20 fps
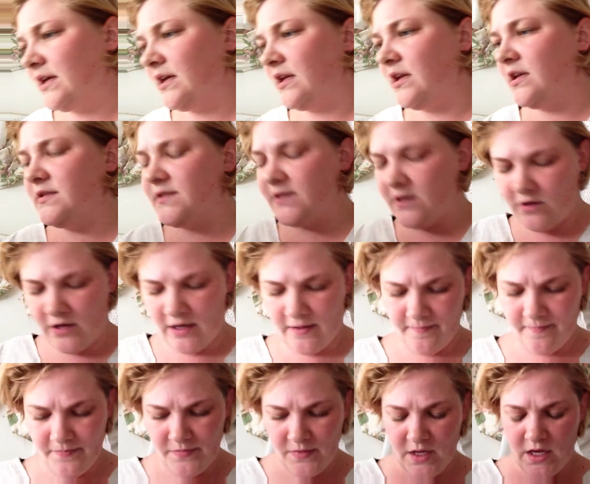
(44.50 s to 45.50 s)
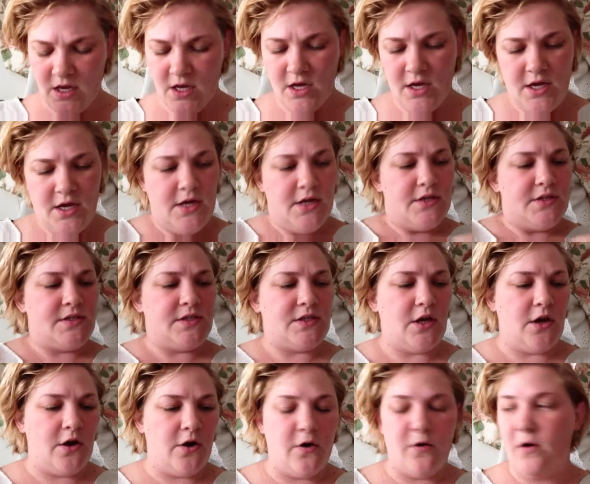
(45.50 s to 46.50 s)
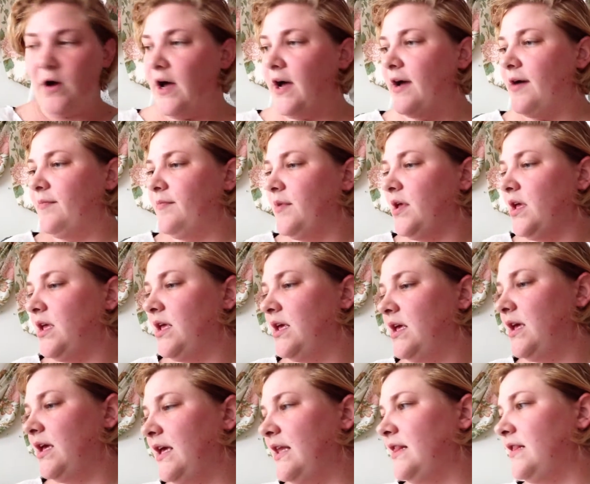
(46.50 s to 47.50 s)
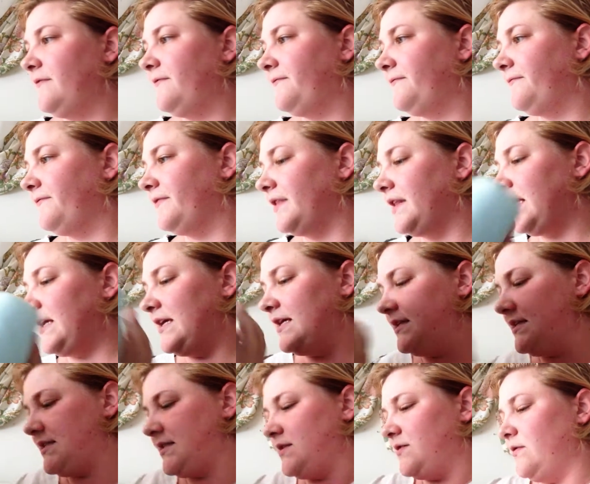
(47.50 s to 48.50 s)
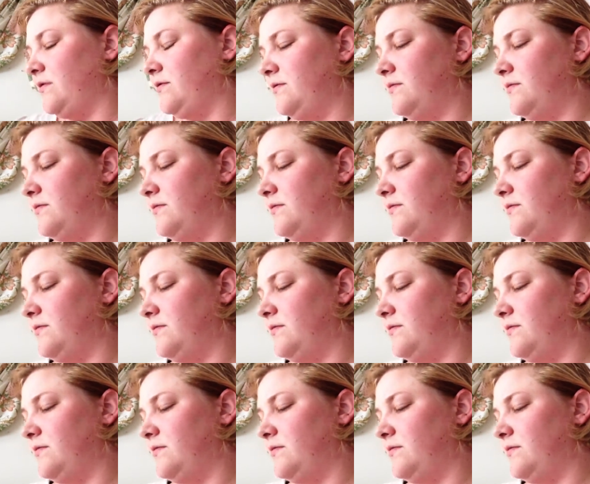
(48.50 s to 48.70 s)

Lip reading: it is. Okay. So, in the fleece,